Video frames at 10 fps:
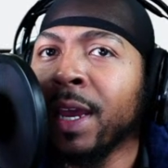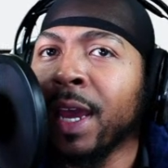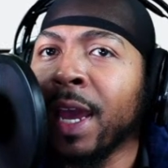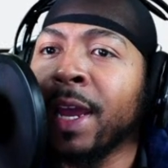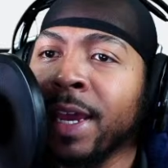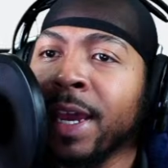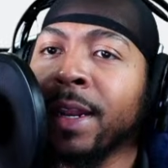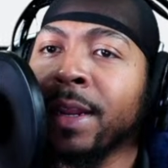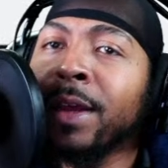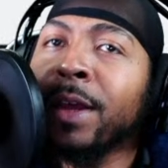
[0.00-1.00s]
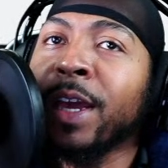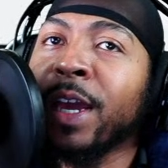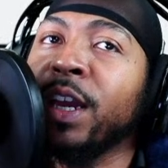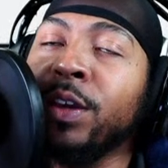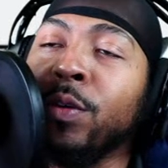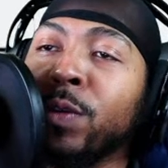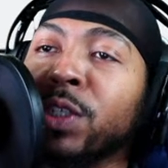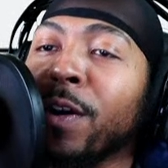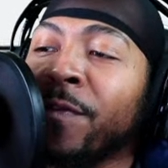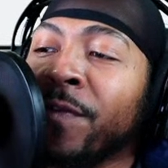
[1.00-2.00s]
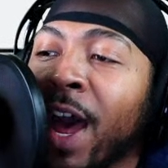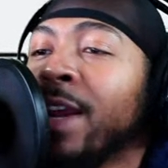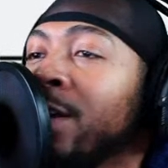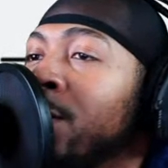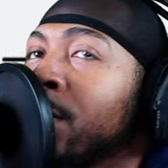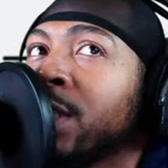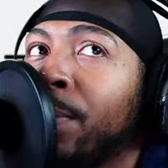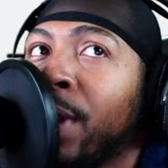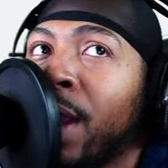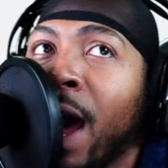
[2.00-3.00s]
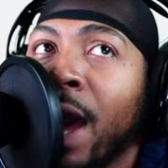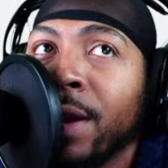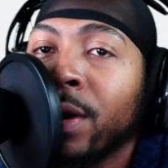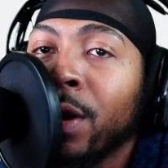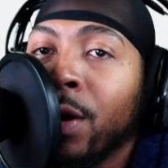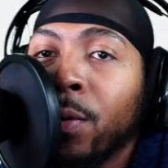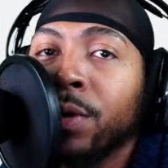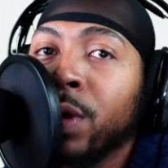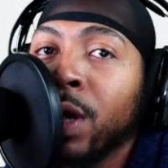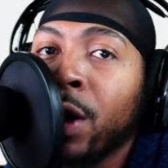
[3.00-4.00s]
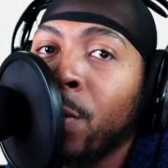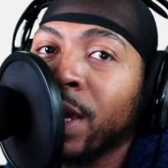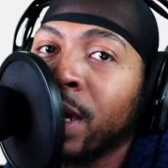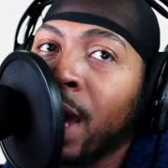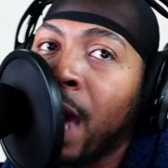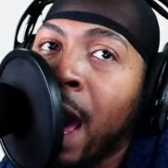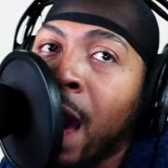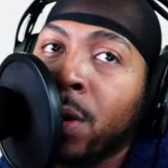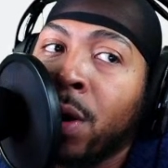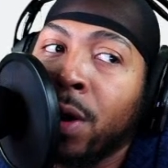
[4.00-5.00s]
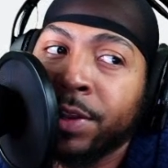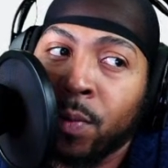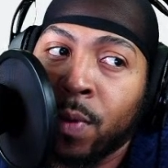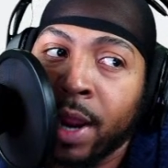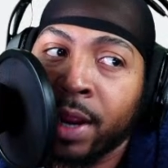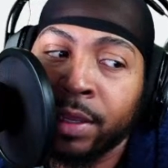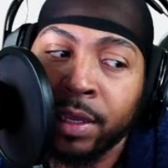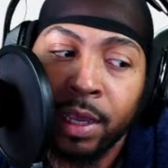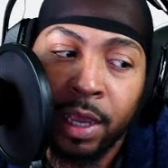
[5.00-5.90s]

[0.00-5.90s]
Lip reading: And then you start finding you a supplier where you can go and get alcohol directly.